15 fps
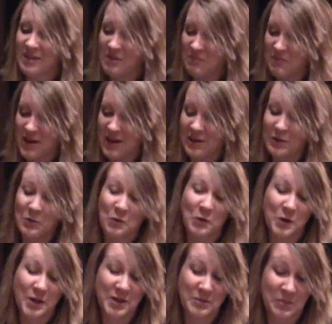my
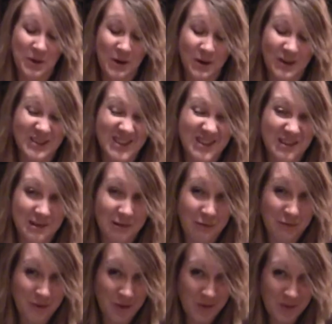accordion part is a little
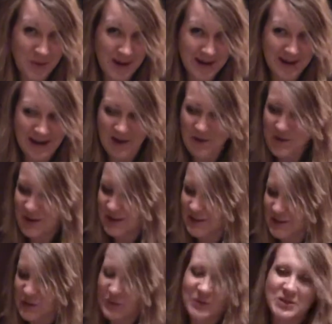full right now,
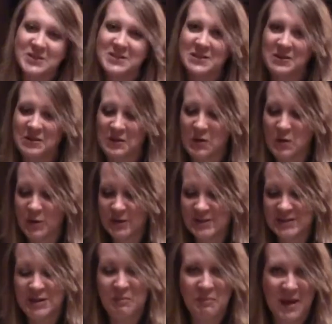so we're just gonna go
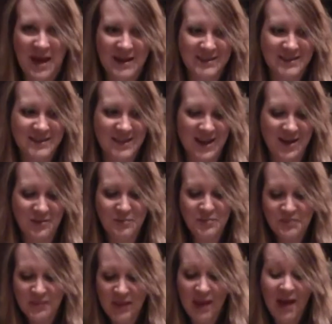skip past that.
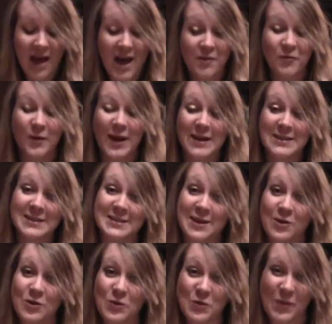I forgot to
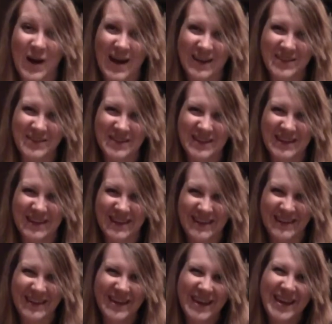tell you why you
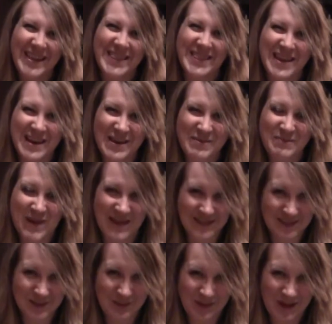needed the
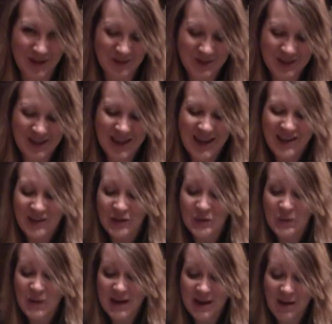pencil pouch. You
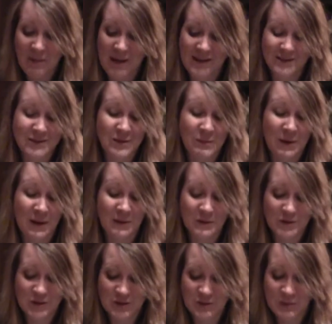want a pencil
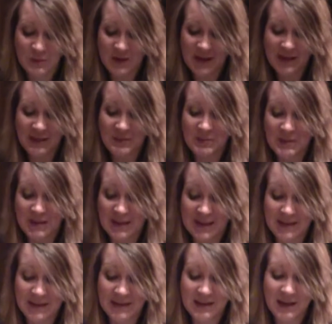pouch to put at the
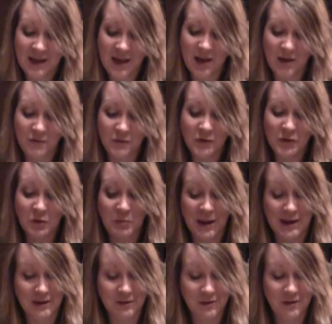beginning of your
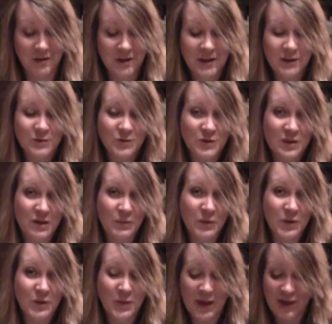binder so that
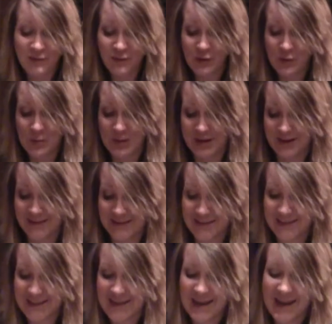when you have coupons,